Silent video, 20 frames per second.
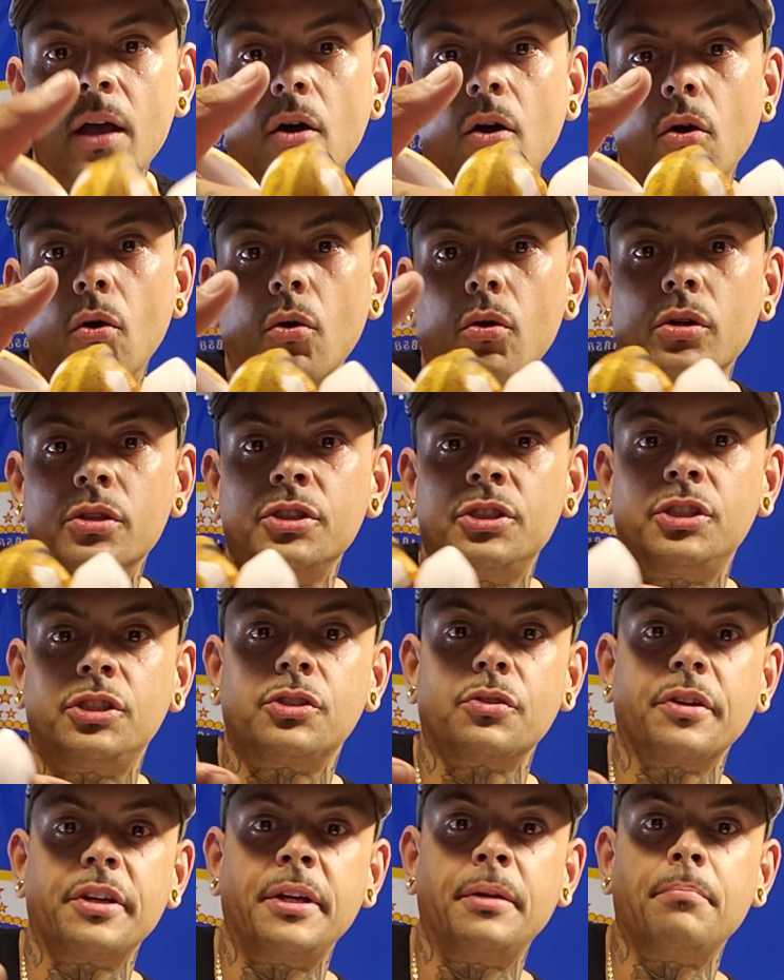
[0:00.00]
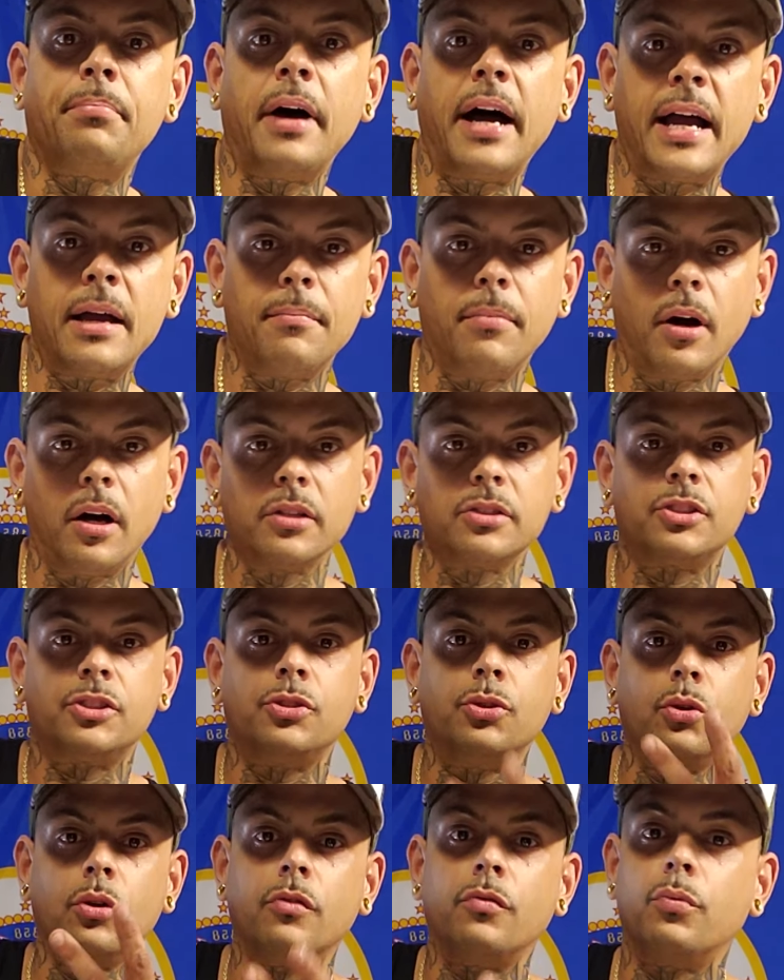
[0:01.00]
Orange Dream piebalds,
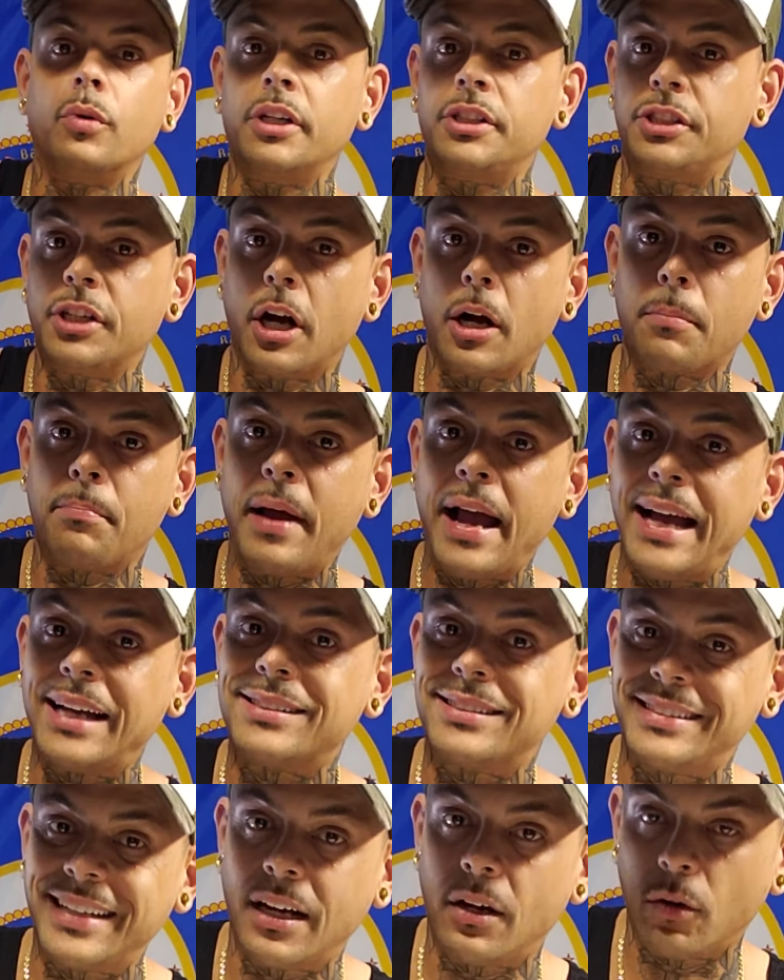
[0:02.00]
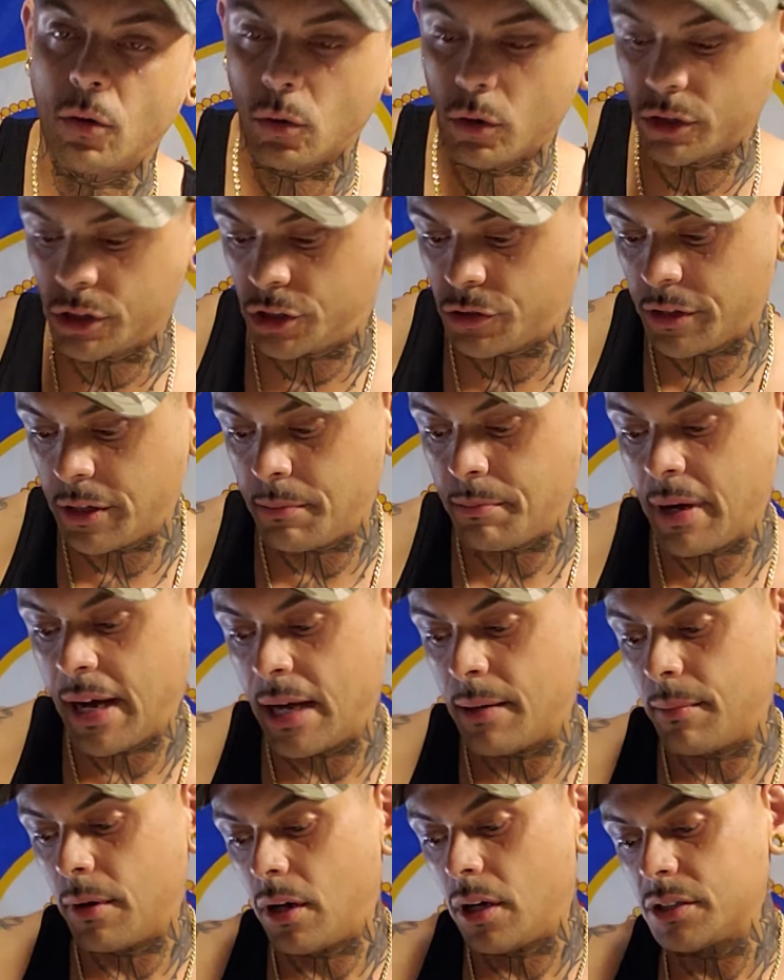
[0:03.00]
2 of which are pastel Orange Dream
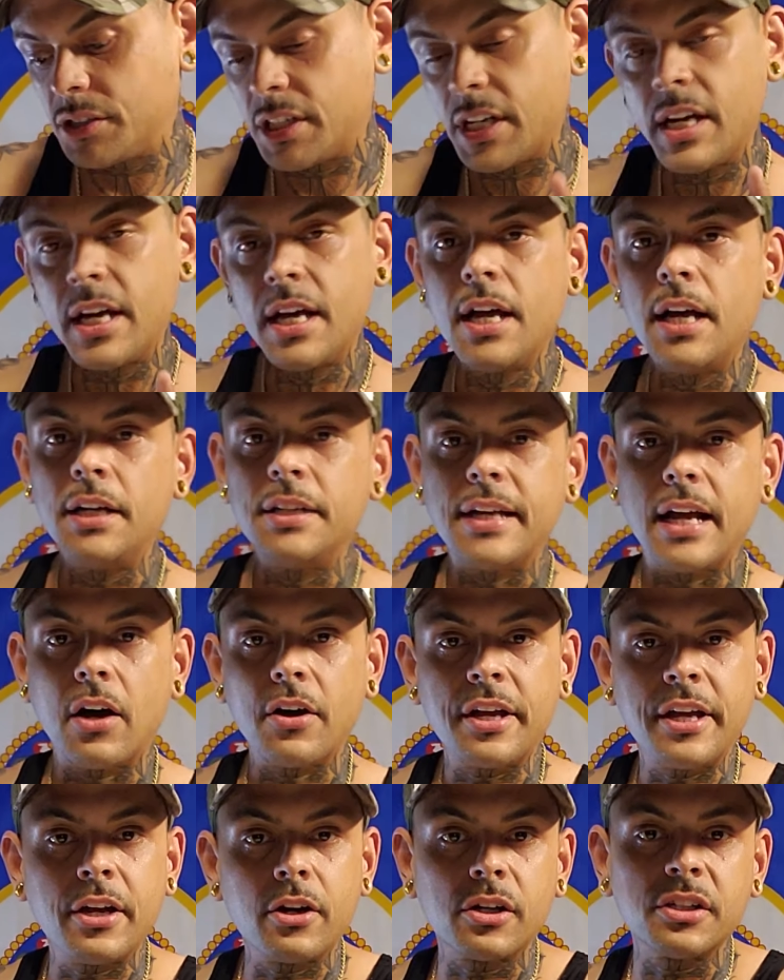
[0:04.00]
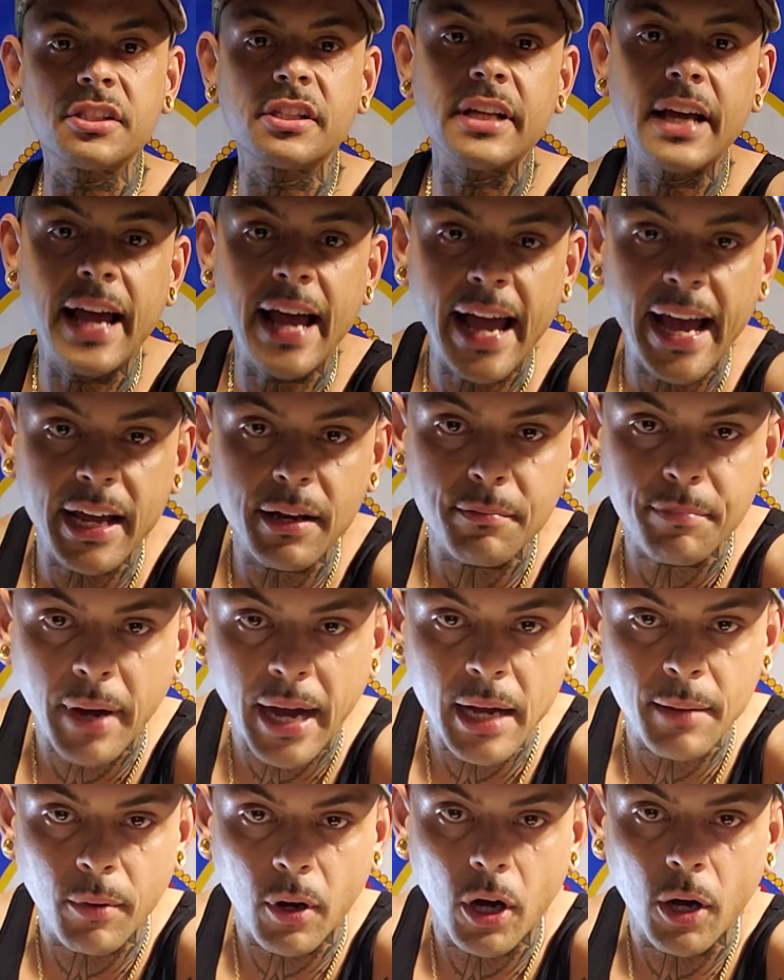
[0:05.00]
piebalds. Now here's the het
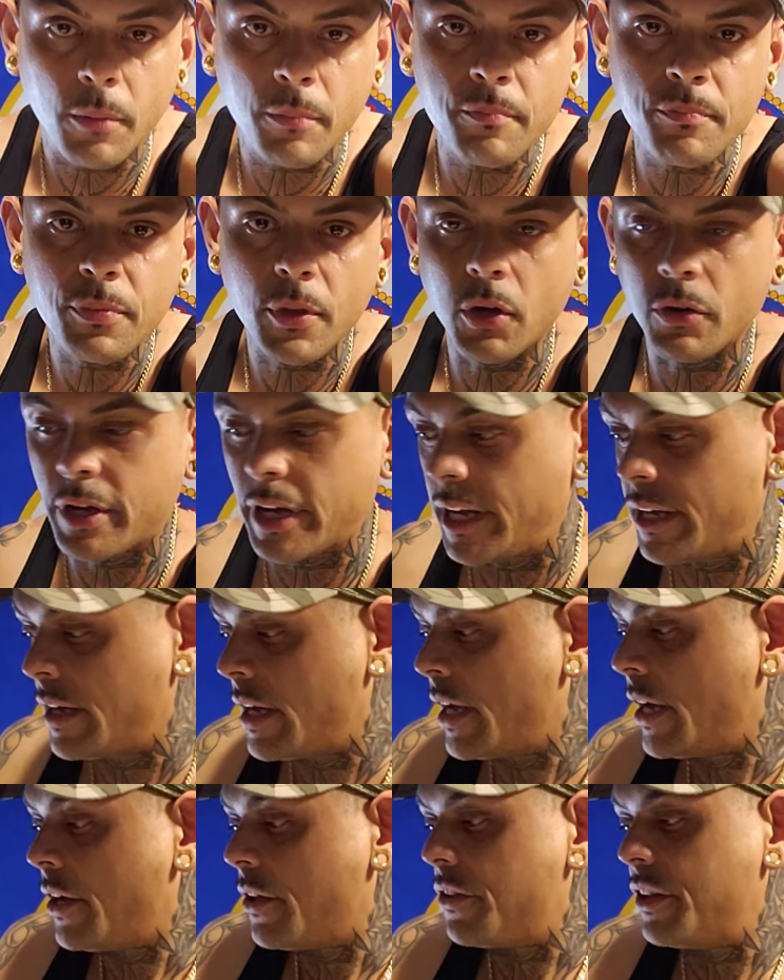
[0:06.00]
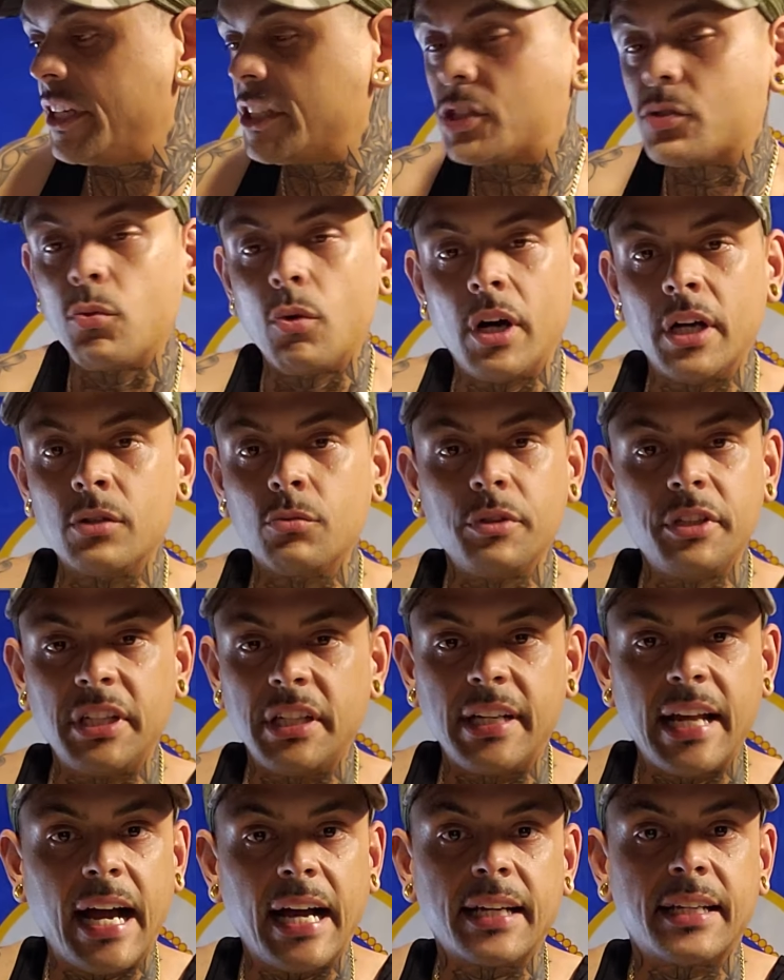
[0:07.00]
piebald. Okay, this one we
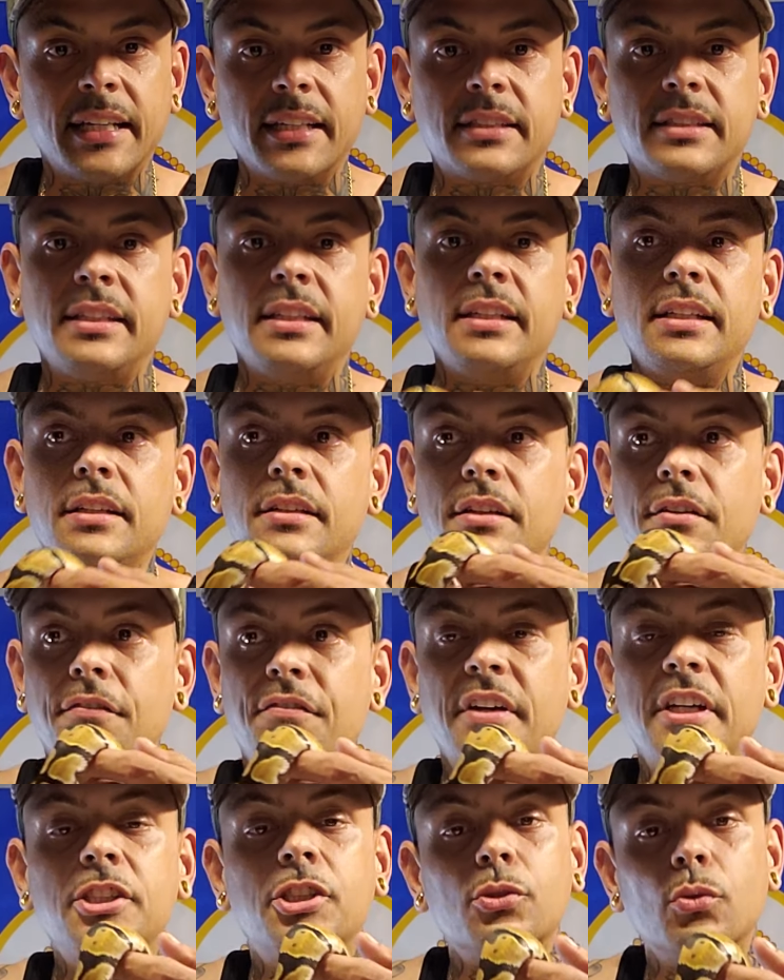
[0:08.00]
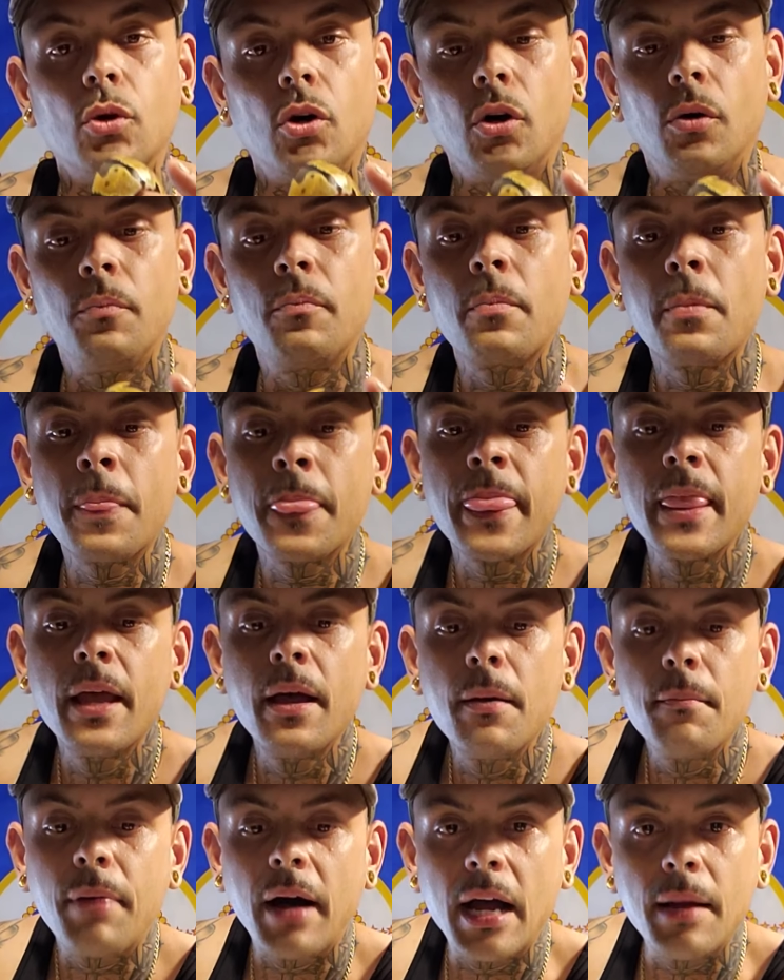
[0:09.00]
did not get the visual
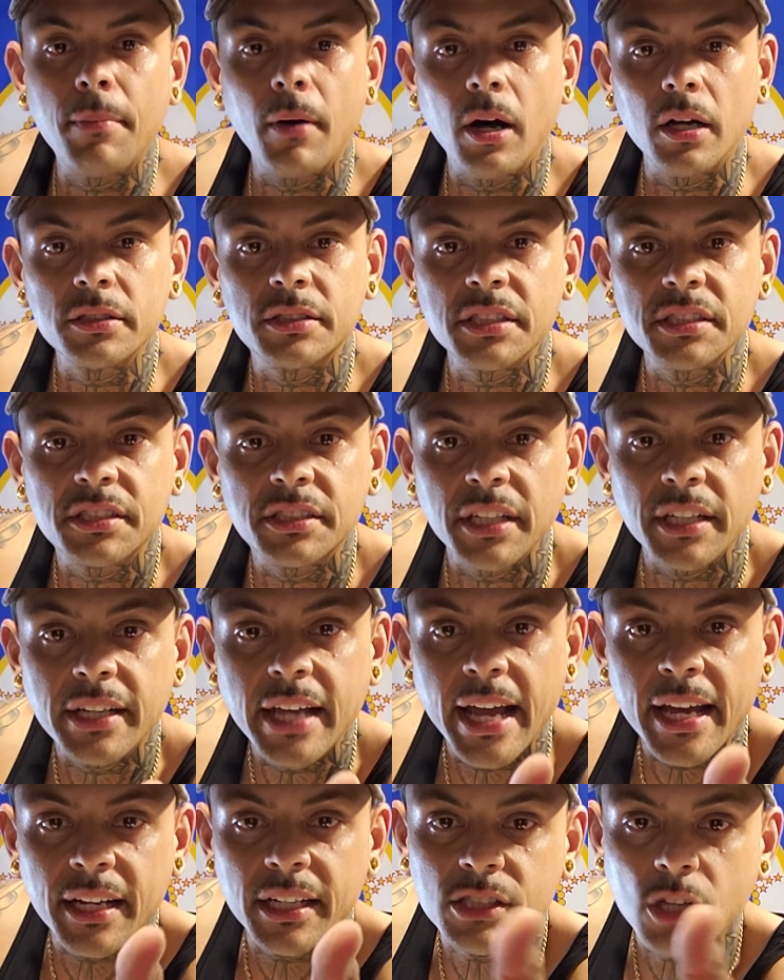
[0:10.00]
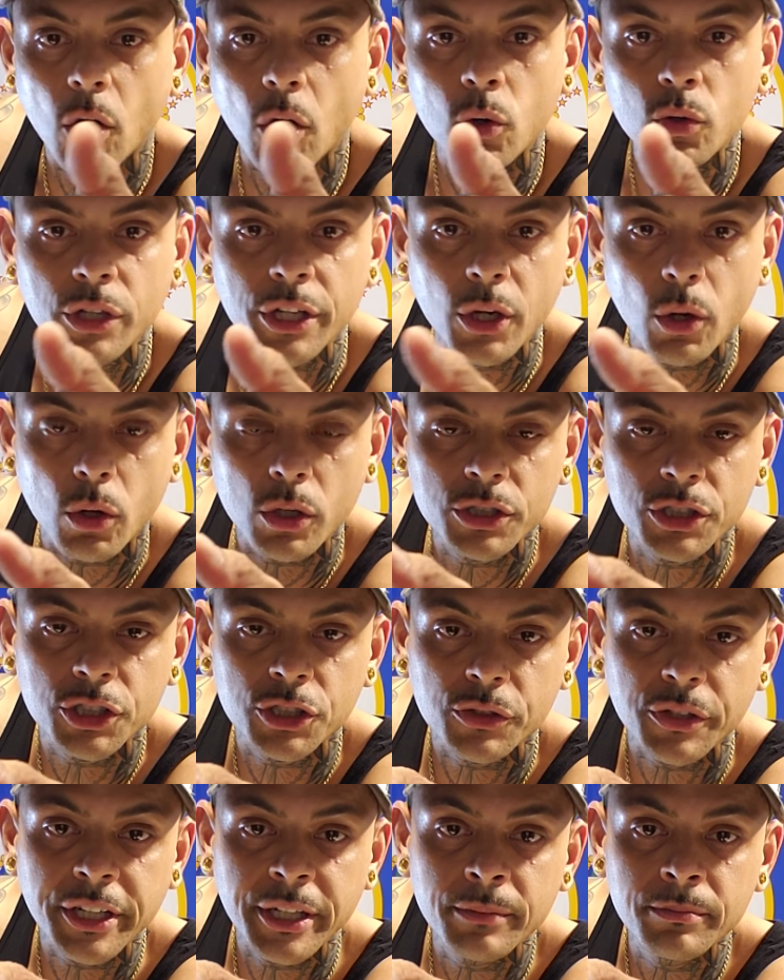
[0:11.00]
piebald to stick, and it's only Orange
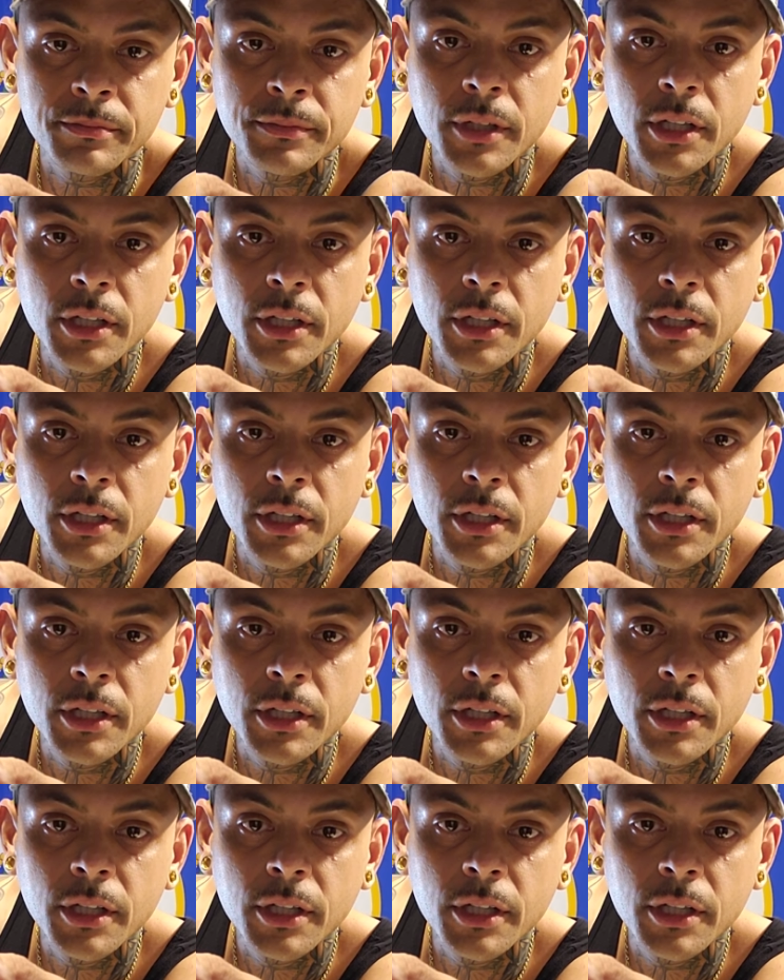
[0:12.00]
Dream.